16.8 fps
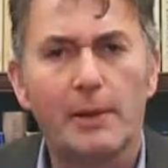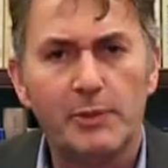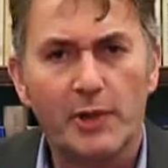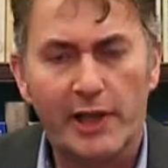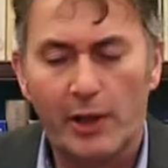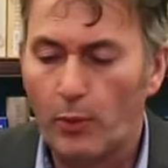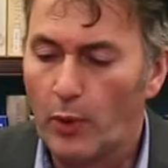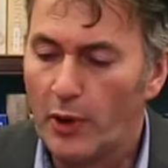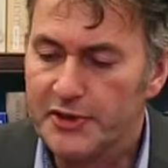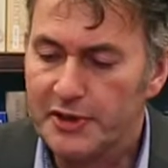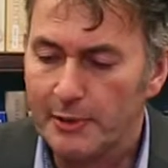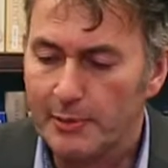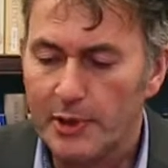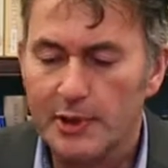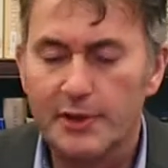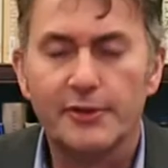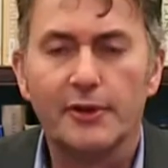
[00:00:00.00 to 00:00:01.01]
I'm Dougie Watt.
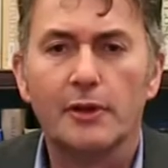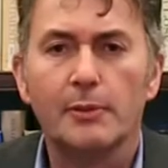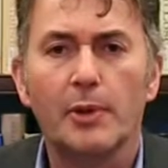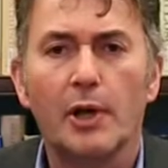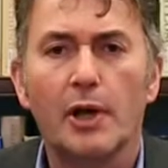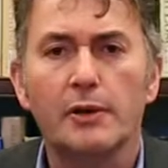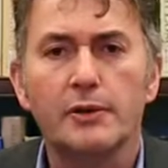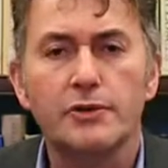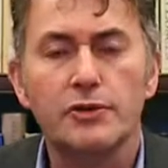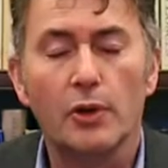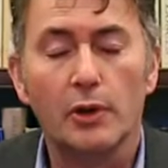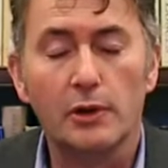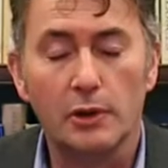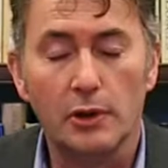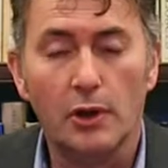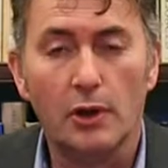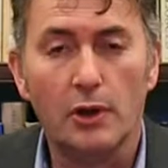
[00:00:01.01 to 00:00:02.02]
I'm here to talk about
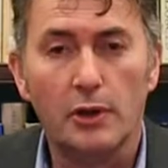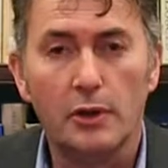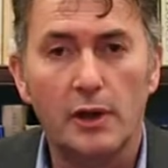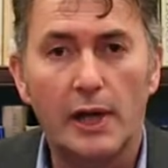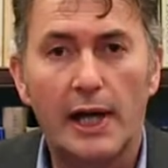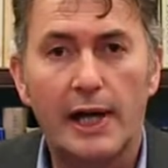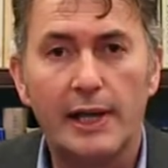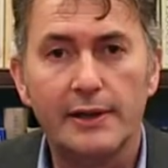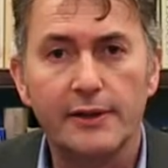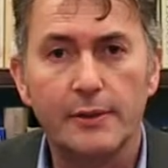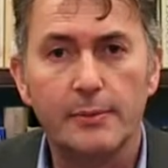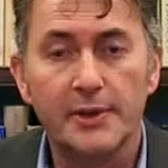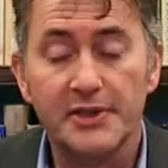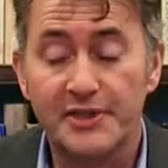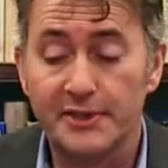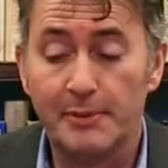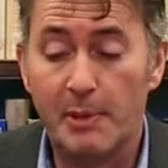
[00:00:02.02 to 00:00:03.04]
John Law and the
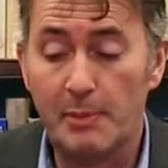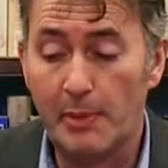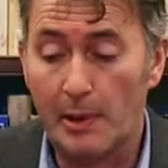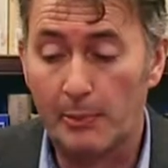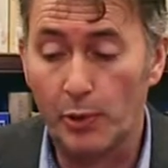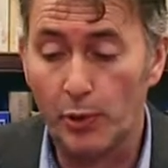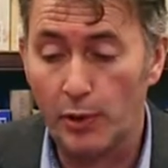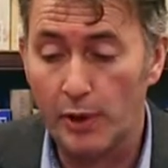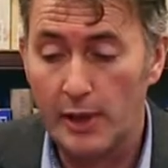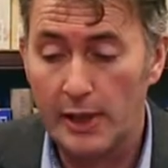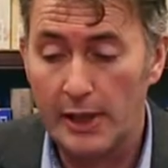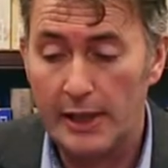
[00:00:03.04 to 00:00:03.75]
Mississippi Bubble.